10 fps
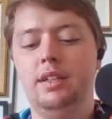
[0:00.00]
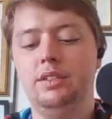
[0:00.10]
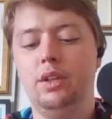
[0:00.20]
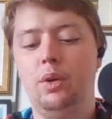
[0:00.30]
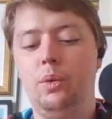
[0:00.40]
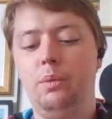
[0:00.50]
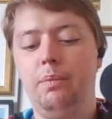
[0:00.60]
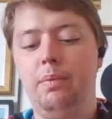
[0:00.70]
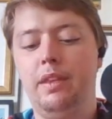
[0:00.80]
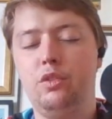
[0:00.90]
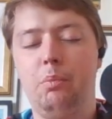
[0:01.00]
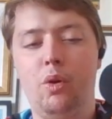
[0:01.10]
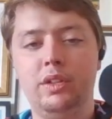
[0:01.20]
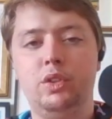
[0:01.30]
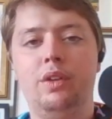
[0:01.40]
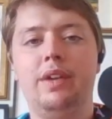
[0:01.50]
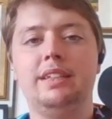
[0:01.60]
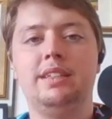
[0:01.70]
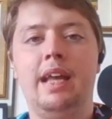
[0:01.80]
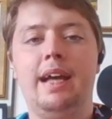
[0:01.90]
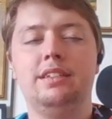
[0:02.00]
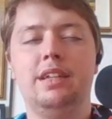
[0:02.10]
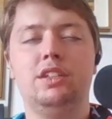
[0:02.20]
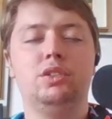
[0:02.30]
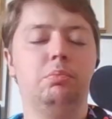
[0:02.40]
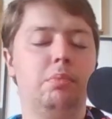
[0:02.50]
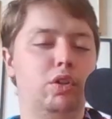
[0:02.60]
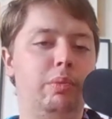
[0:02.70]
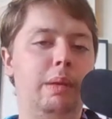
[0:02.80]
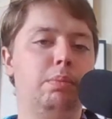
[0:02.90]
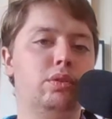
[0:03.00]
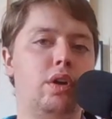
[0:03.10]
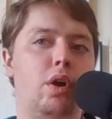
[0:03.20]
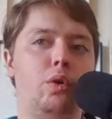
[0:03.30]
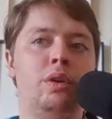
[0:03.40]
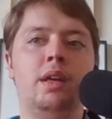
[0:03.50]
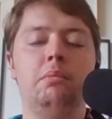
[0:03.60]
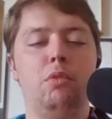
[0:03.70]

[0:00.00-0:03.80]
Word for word: So it's important to invest in assets. Most people don't.